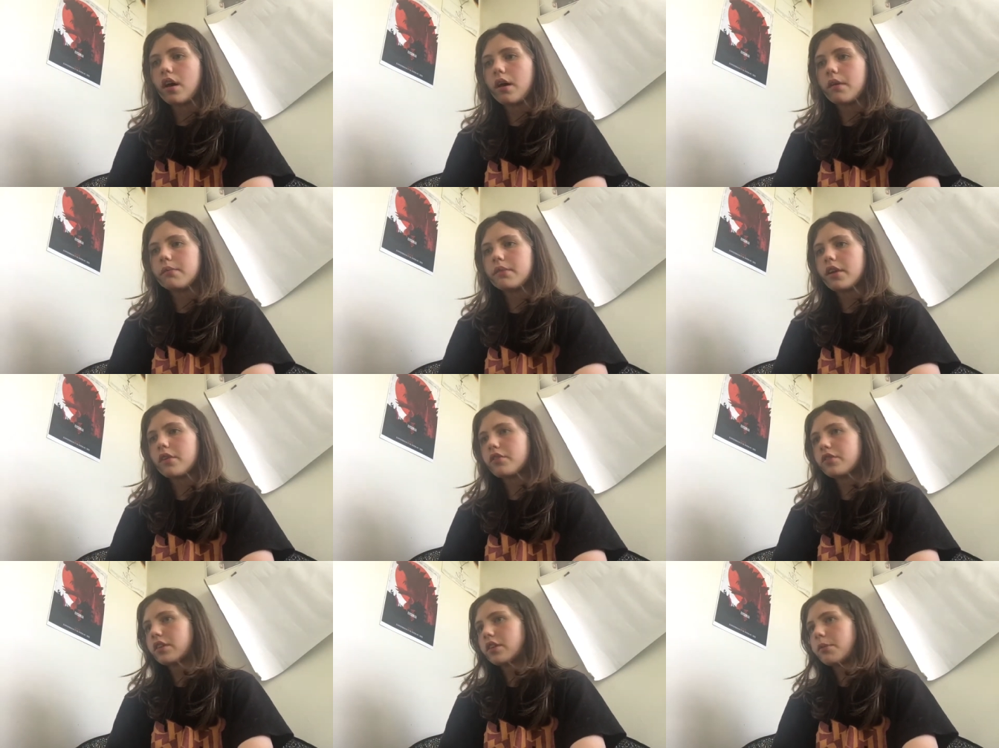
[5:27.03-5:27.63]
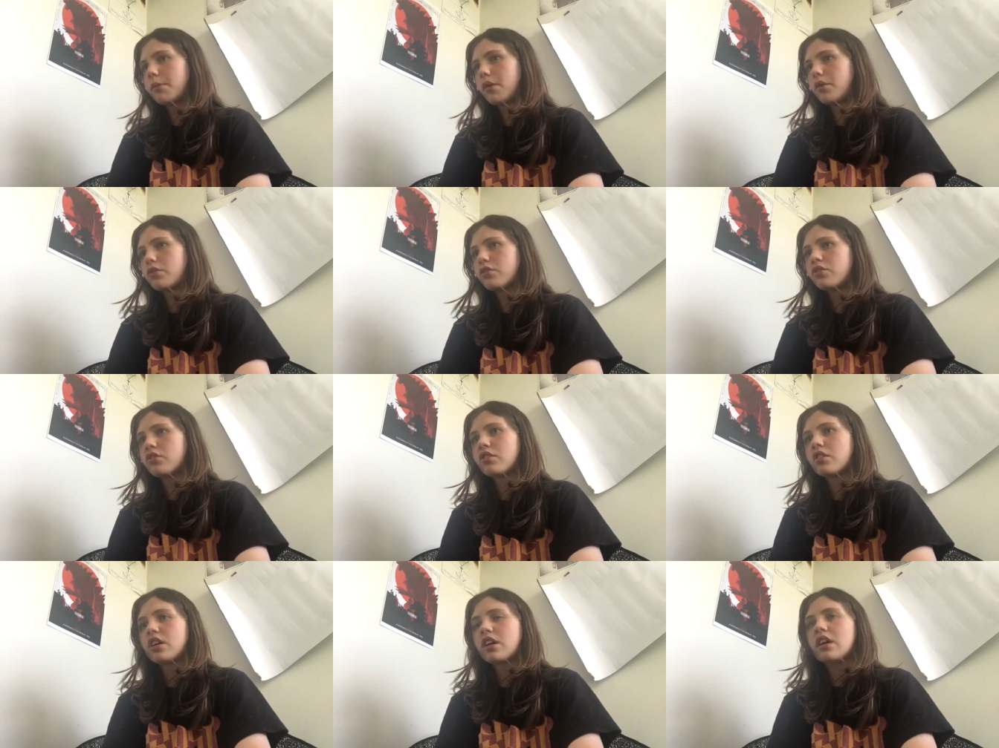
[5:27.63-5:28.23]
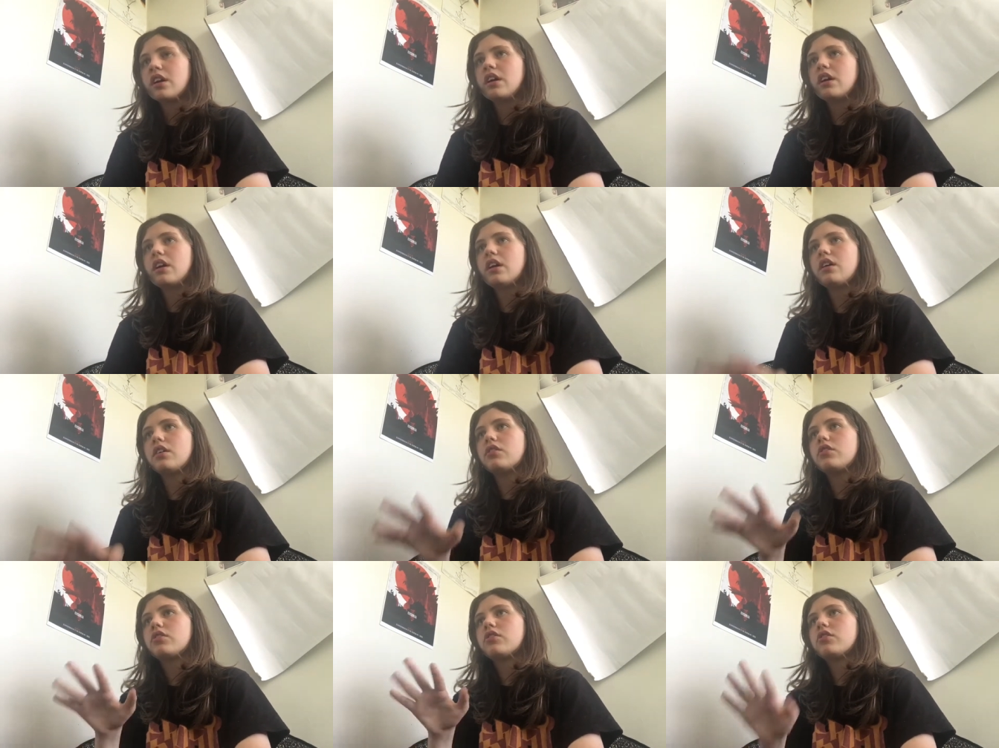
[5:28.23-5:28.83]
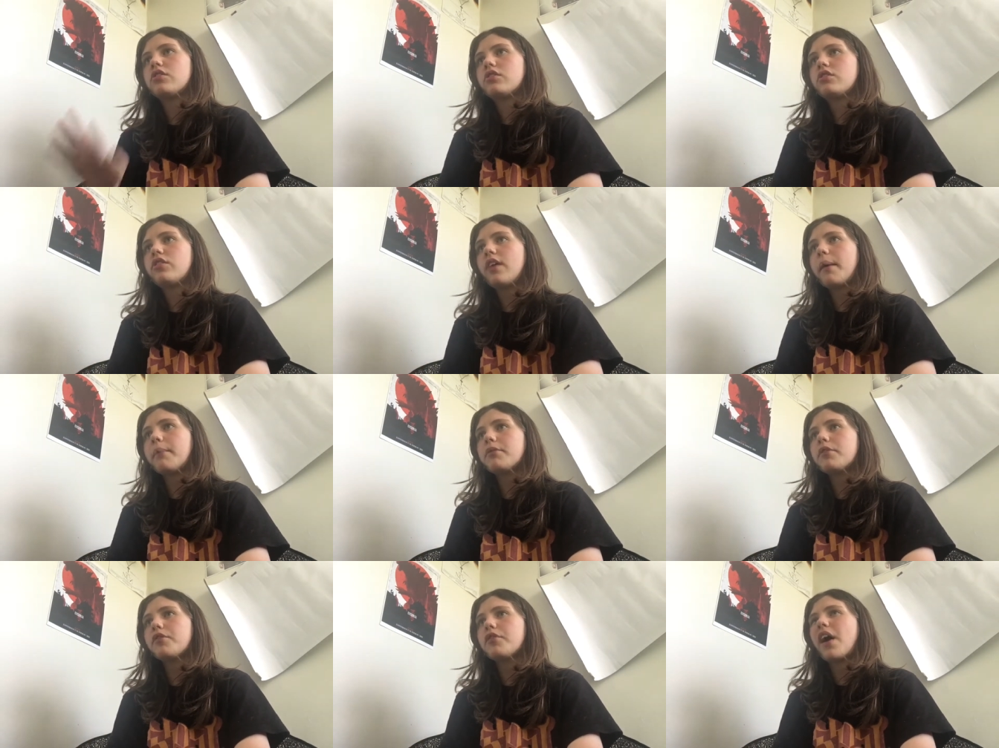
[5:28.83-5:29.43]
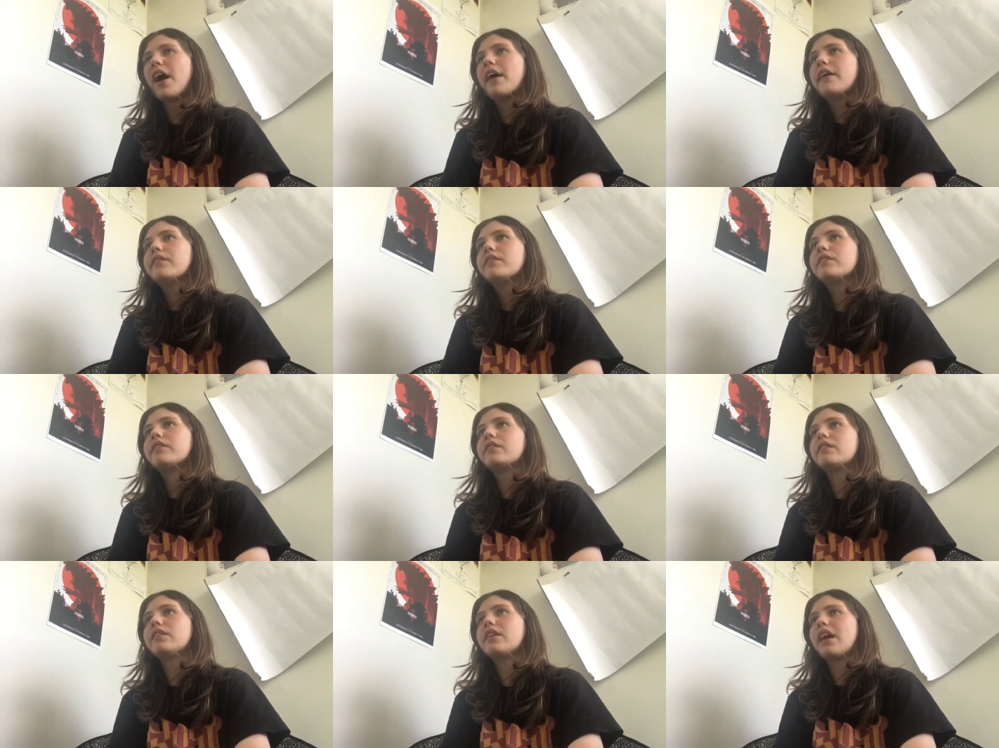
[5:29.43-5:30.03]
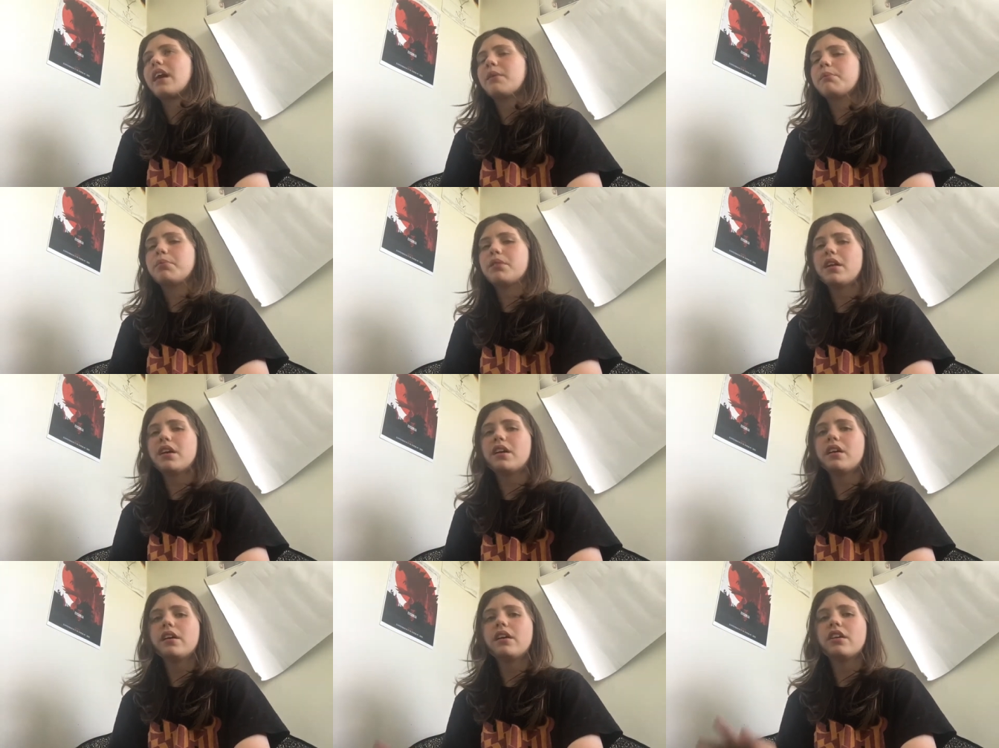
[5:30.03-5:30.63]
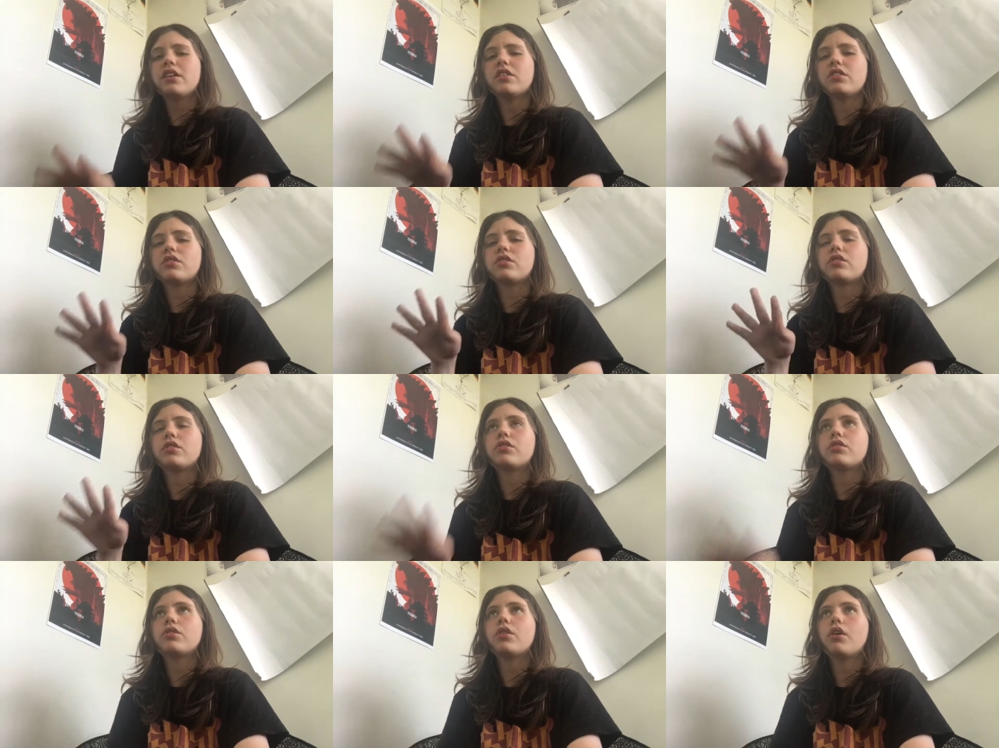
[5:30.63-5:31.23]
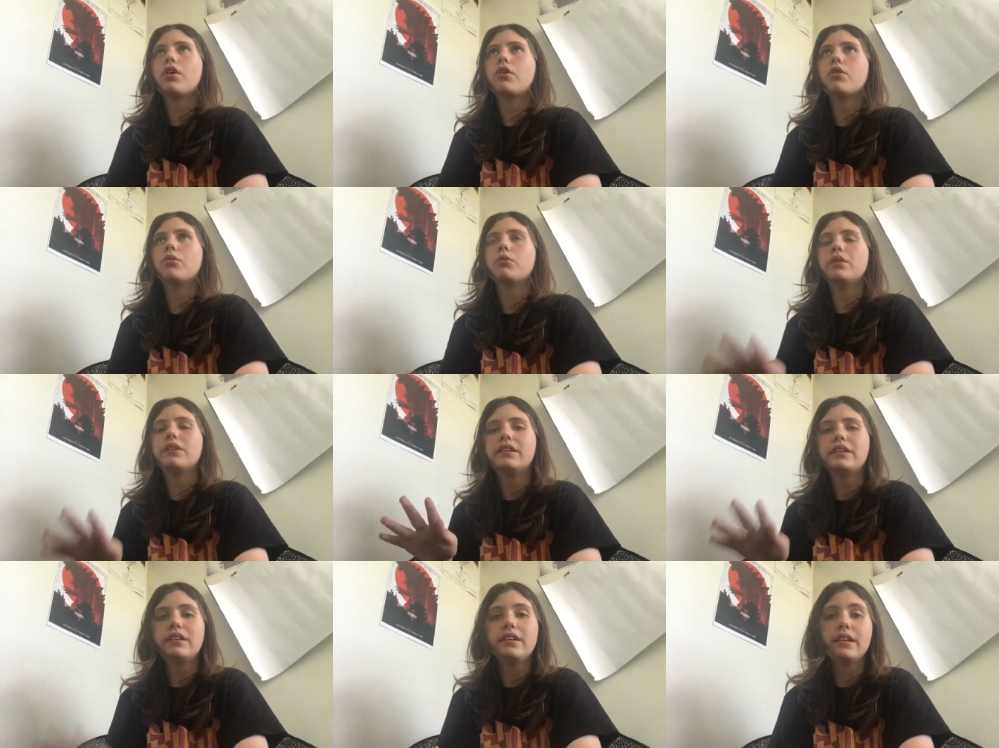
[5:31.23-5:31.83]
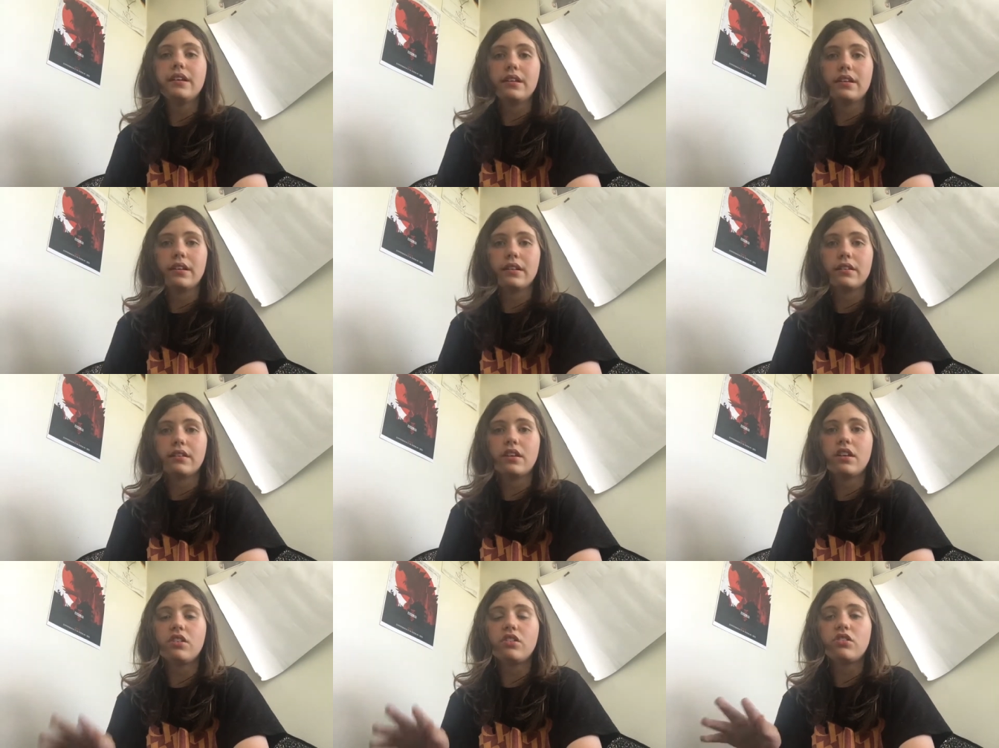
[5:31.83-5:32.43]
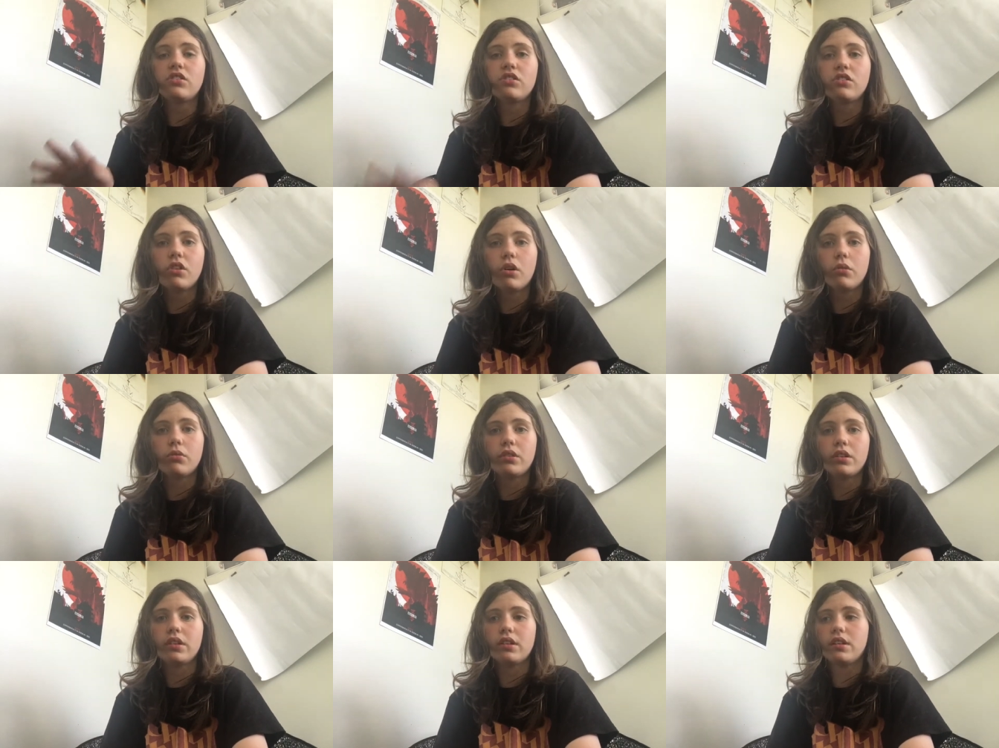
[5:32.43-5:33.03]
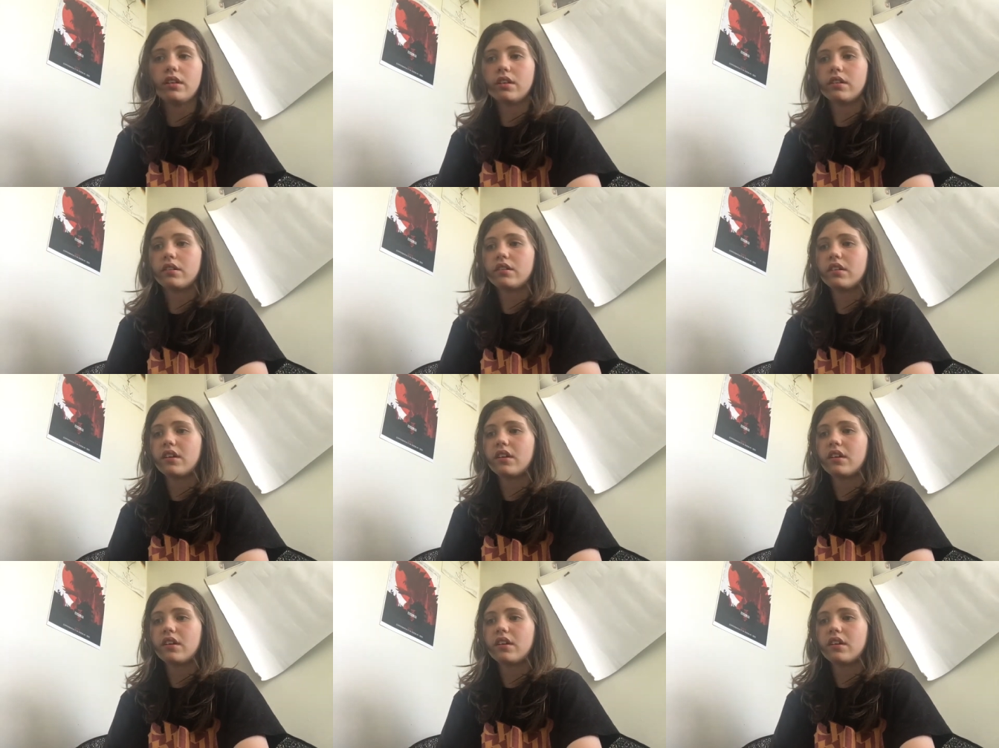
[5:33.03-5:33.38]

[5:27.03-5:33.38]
definitely the most. It's chapter five's gameplay is so tedious. It's so tedious.